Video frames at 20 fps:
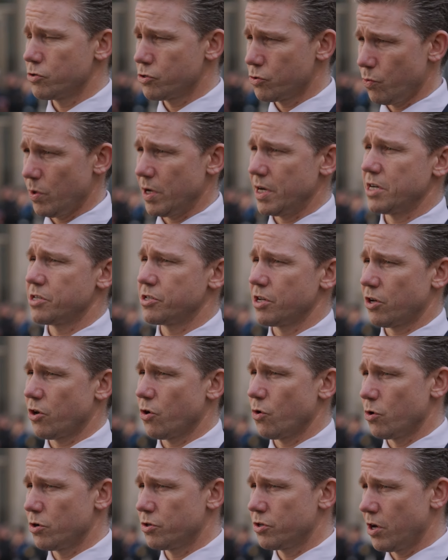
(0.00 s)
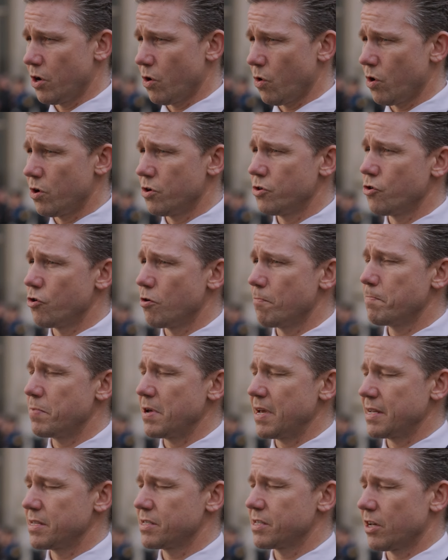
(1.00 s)
Swedish security or
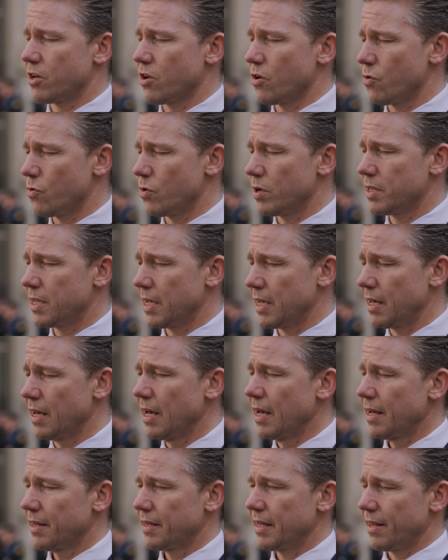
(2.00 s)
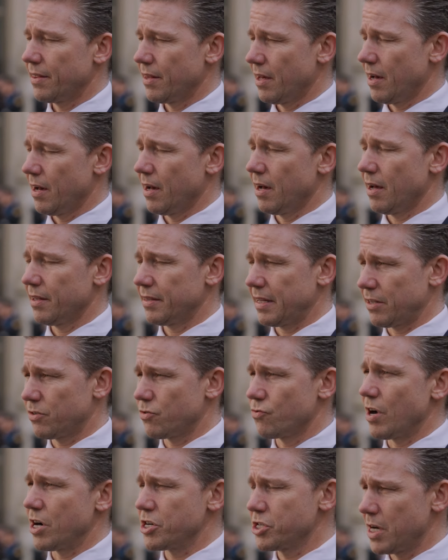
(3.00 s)
European security than
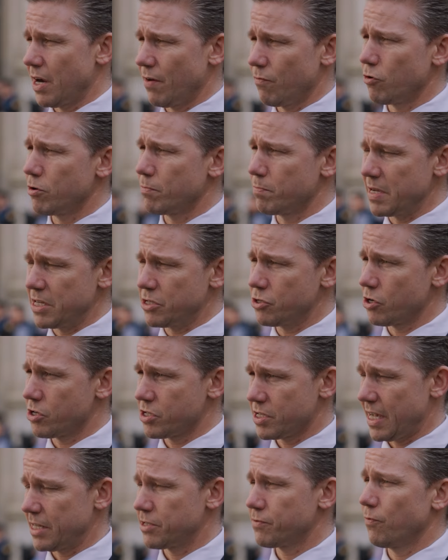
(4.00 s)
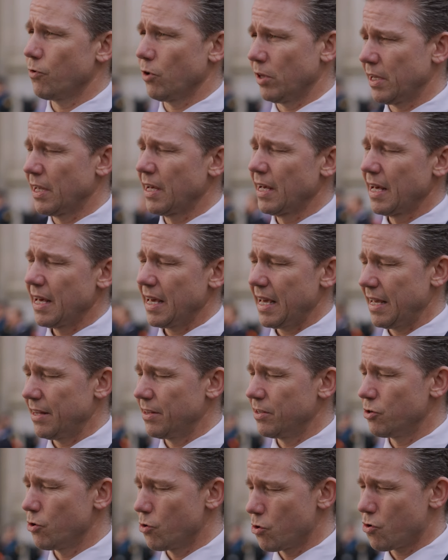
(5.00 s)
that Russia would be successful in
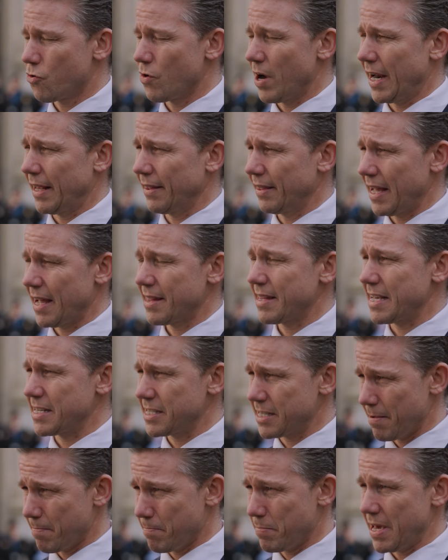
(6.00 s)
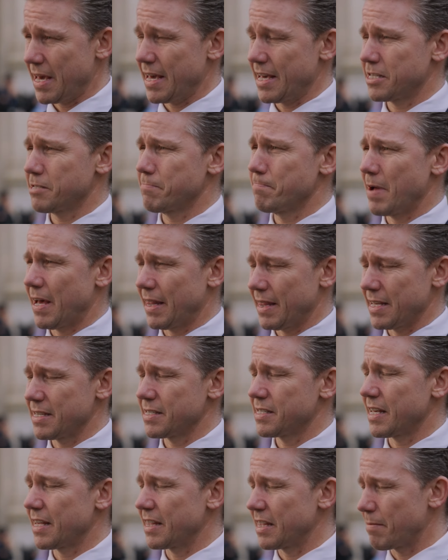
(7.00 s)
Ukraine. That is the biggest
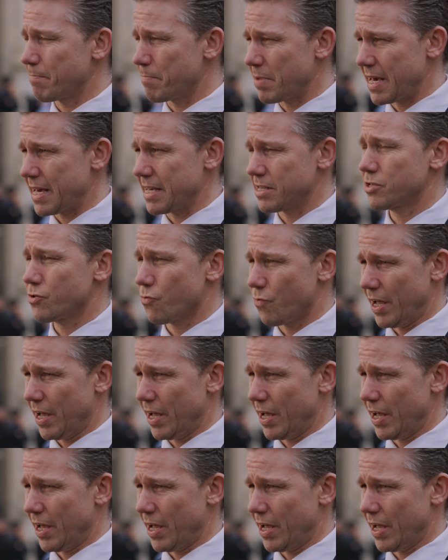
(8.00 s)
menace and the biggest mm-hmm.